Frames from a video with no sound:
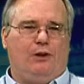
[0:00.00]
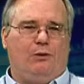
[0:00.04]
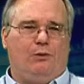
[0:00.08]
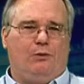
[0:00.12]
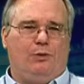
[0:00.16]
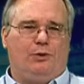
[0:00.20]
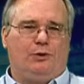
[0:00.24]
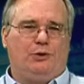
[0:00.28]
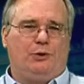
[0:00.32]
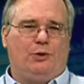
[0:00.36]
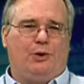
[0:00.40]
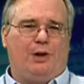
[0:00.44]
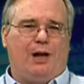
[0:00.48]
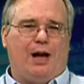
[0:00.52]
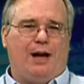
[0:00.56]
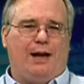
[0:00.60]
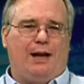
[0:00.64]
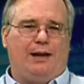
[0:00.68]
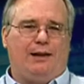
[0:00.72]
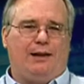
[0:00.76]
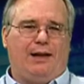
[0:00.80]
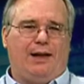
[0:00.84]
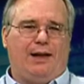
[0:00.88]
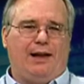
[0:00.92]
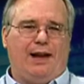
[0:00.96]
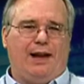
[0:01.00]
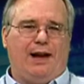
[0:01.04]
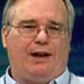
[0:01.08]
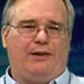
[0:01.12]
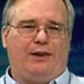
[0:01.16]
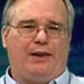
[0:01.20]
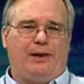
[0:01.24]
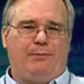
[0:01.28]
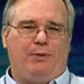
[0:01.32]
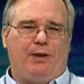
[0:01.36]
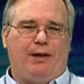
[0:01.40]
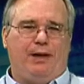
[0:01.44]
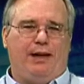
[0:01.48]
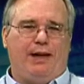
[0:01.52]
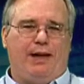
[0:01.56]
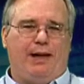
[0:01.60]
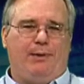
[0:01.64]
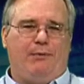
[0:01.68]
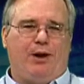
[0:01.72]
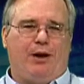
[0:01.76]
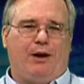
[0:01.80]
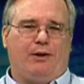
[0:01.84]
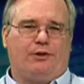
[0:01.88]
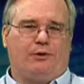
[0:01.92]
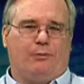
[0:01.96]
which will highlight how they
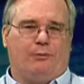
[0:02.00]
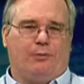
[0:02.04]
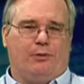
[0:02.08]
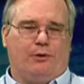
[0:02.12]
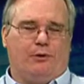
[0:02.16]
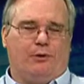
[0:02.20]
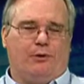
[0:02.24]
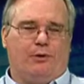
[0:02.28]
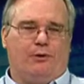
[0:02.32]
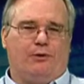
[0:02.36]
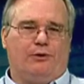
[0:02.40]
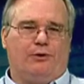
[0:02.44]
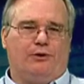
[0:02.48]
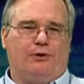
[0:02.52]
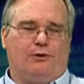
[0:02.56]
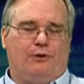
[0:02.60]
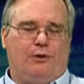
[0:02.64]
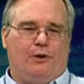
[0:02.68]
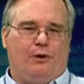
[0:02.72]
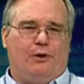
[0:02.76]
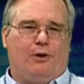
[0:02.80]
became entrepreneurs